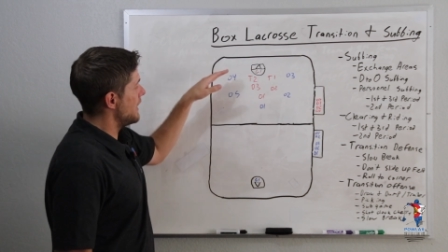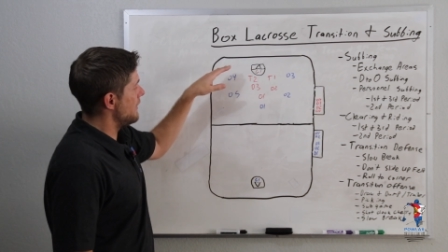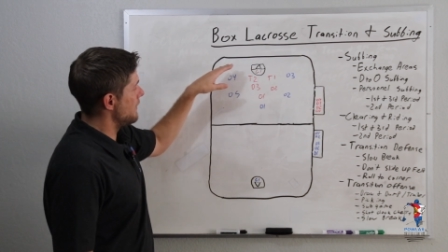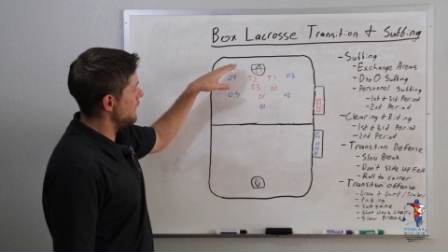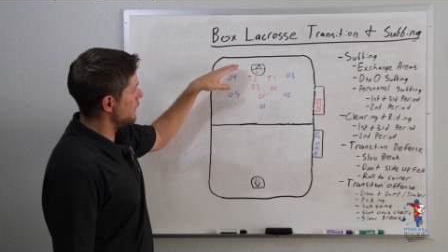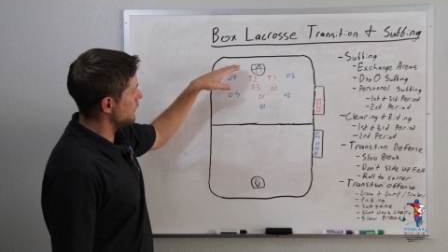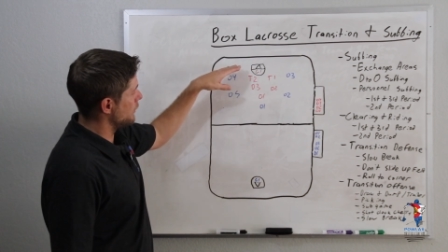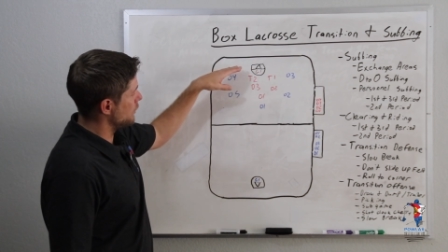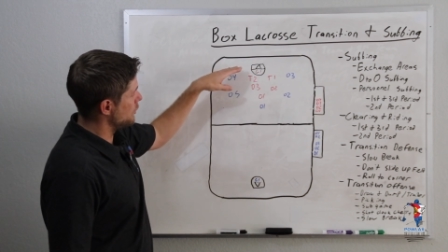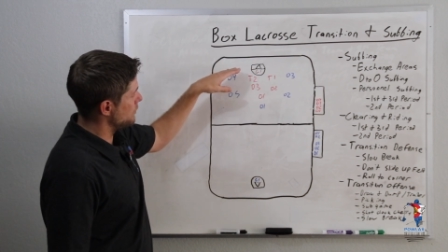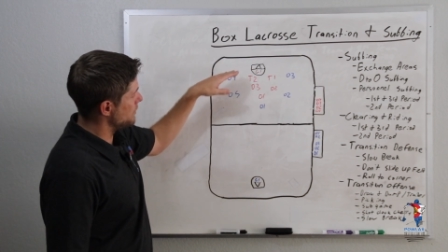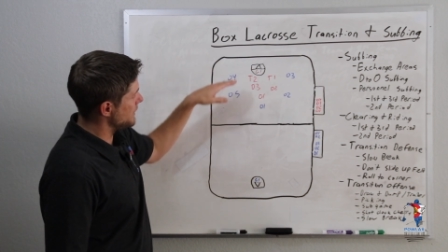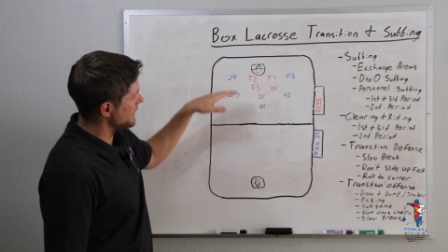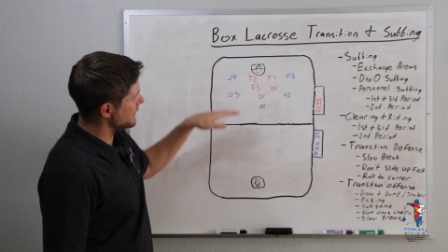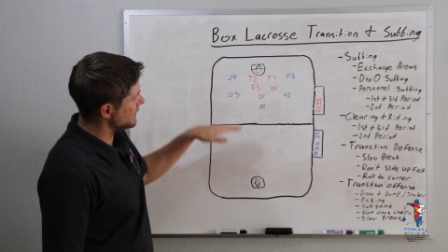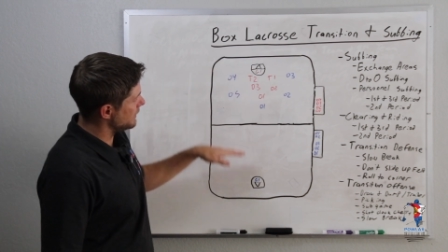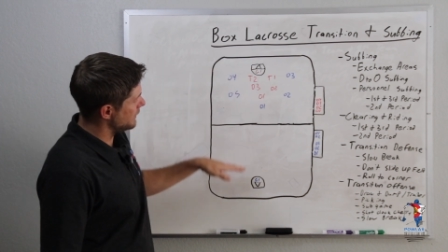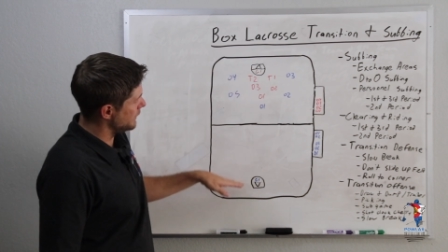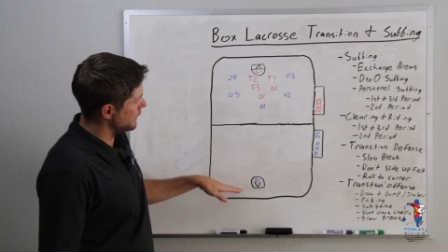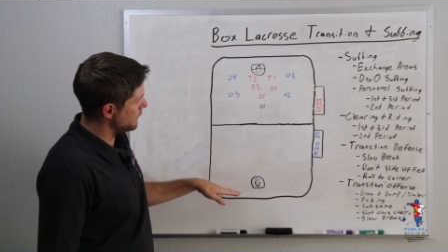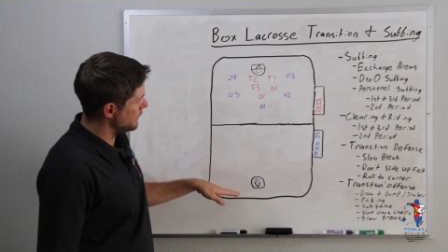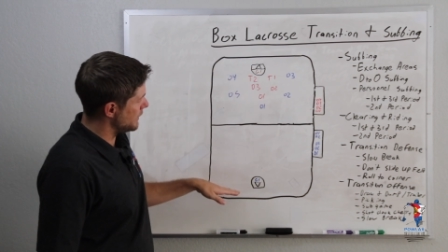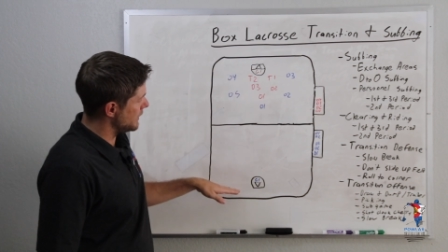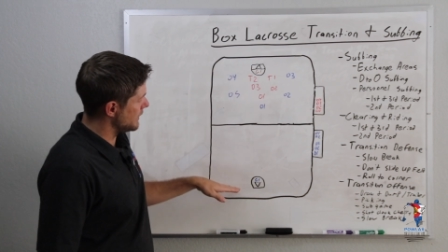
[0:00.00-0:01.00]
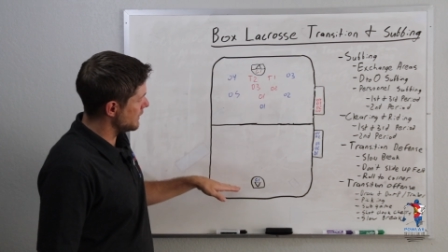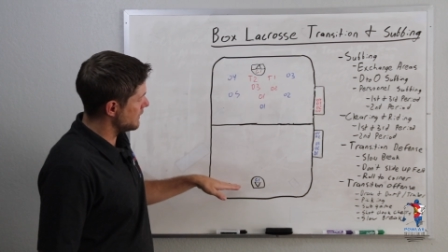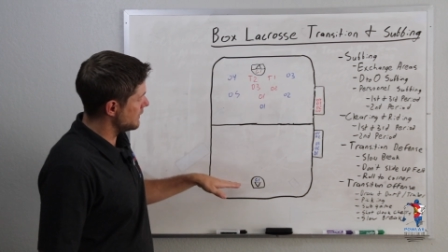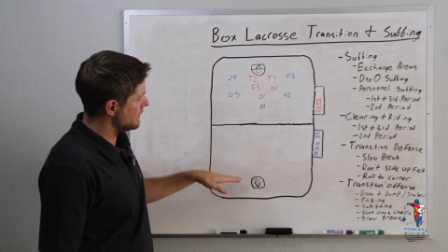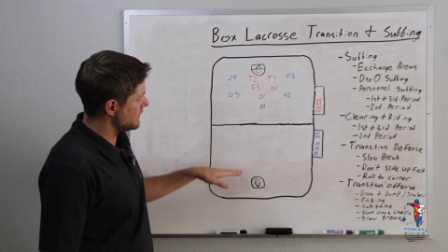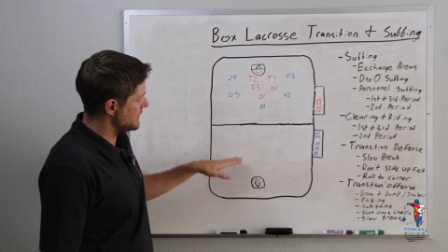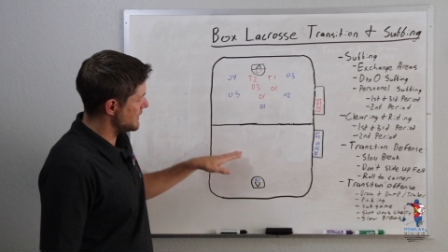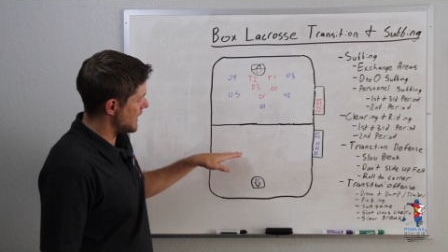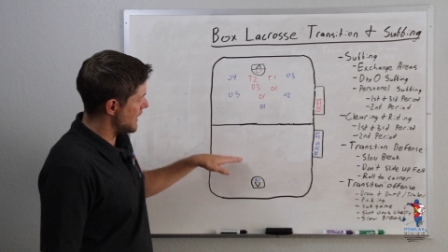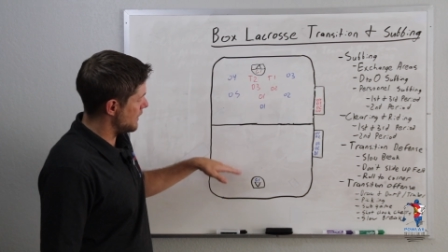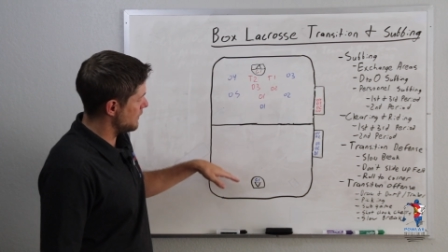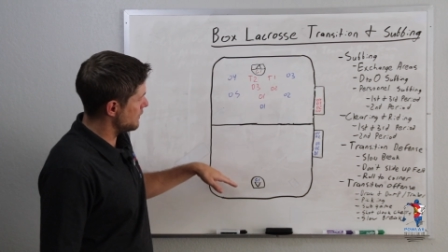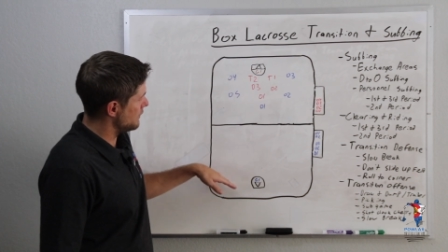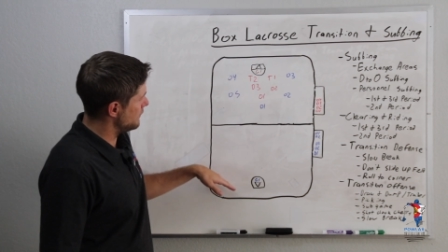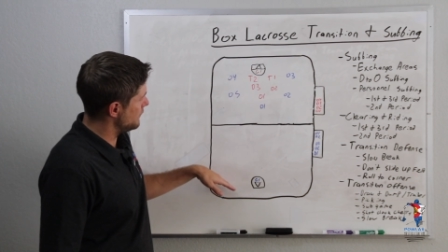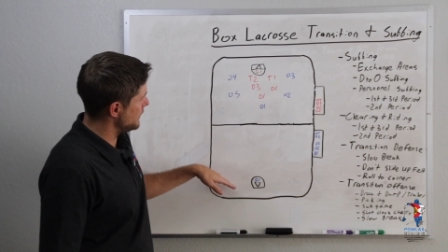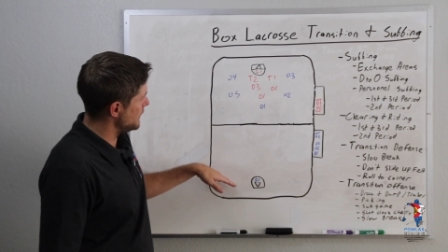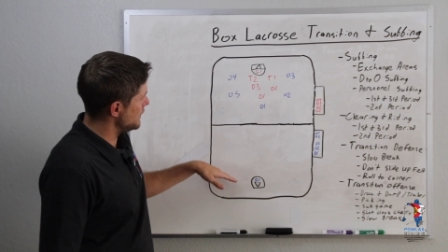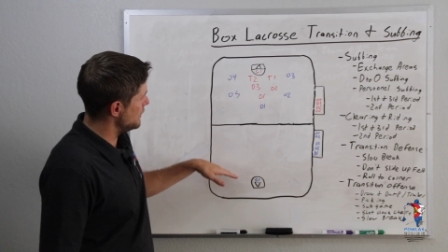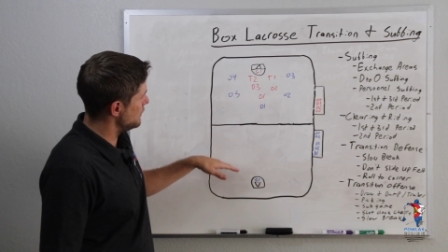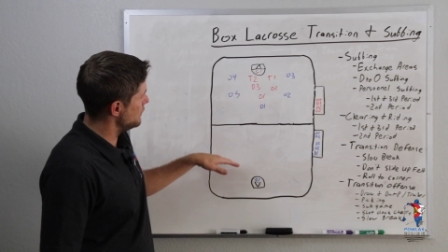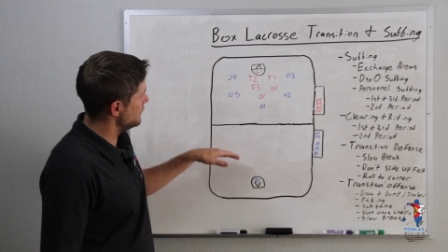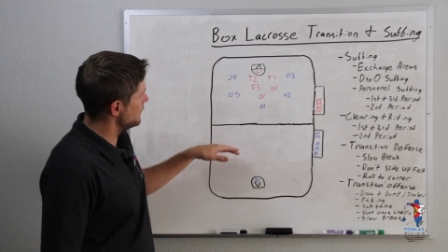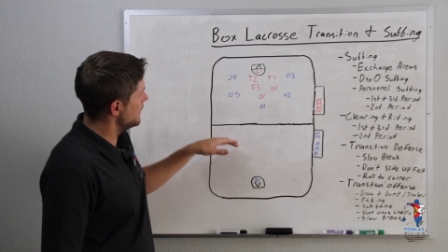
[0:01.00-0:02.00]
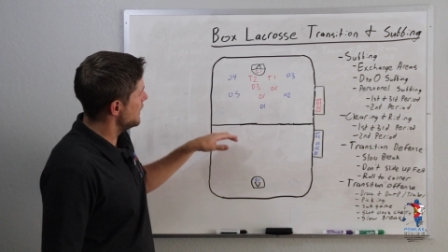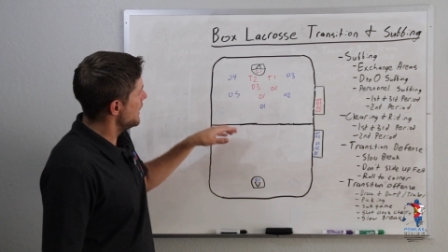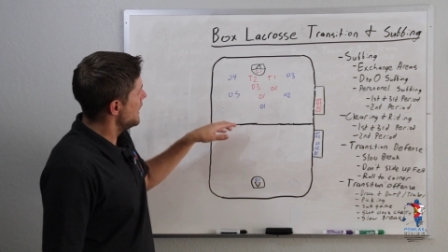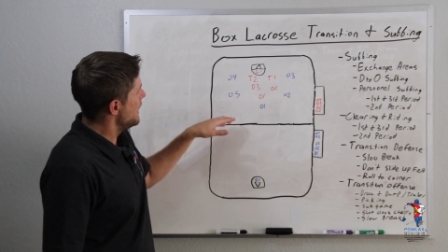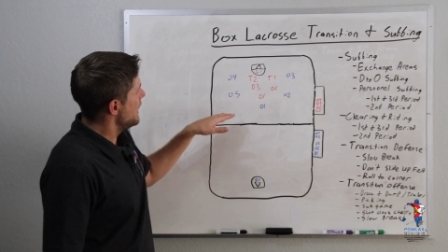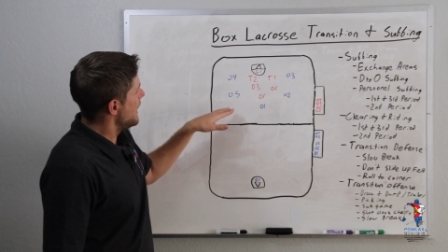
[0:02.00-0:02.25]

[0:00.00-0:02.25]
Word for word: and they're going to be clearing down the field,